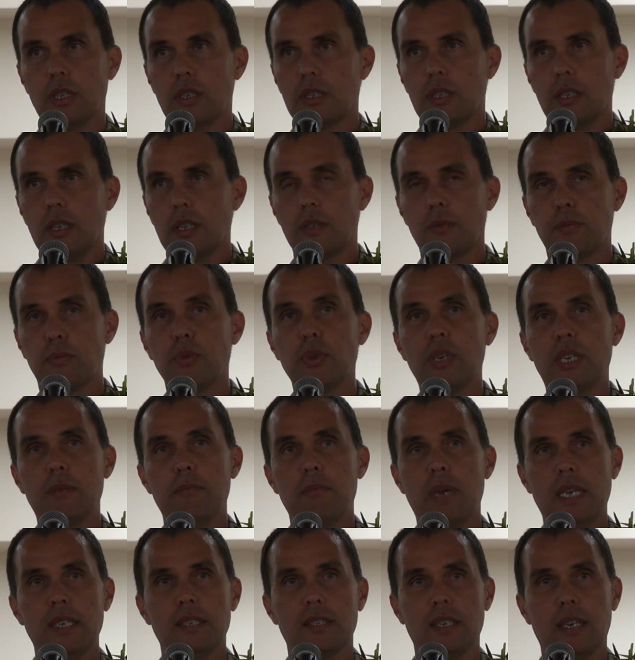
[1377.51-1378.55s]
It's pretty
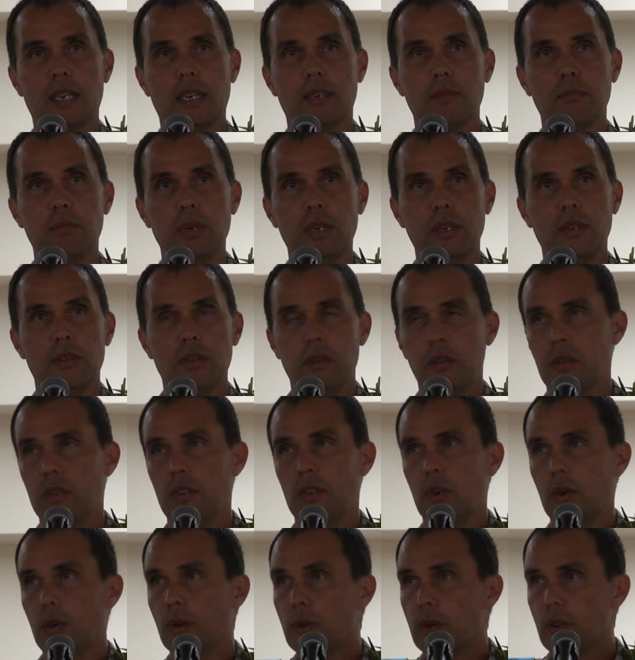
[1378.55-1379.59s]
basic, but
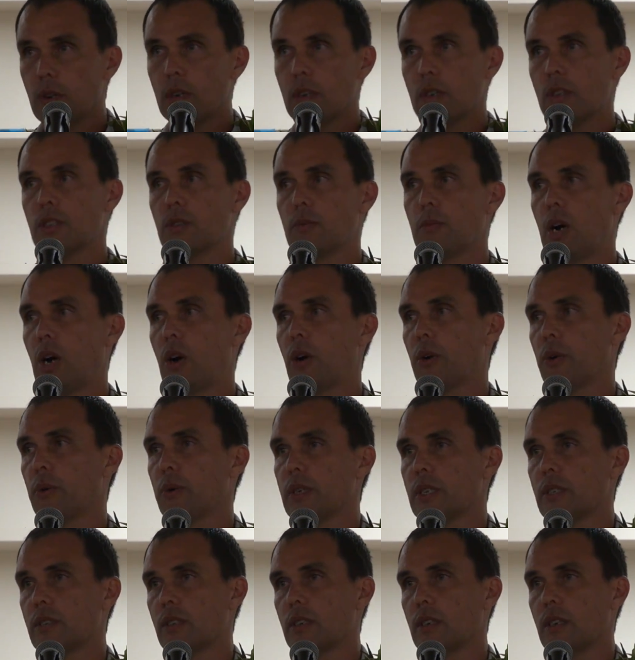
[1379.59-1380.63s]
tomorrow
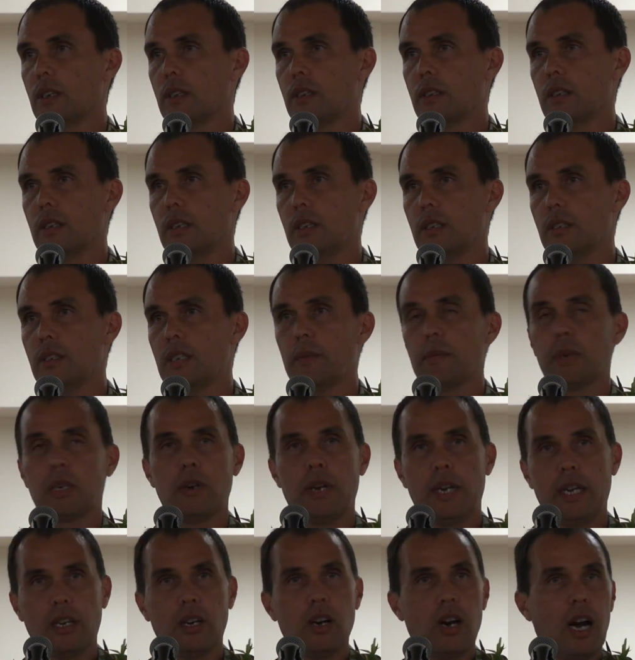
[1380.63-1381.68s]
is the
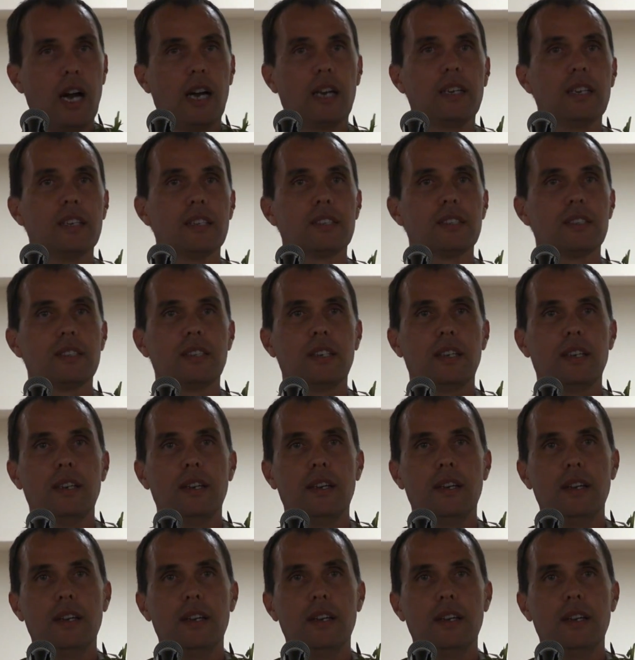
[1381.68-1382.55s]
Democratic caucus,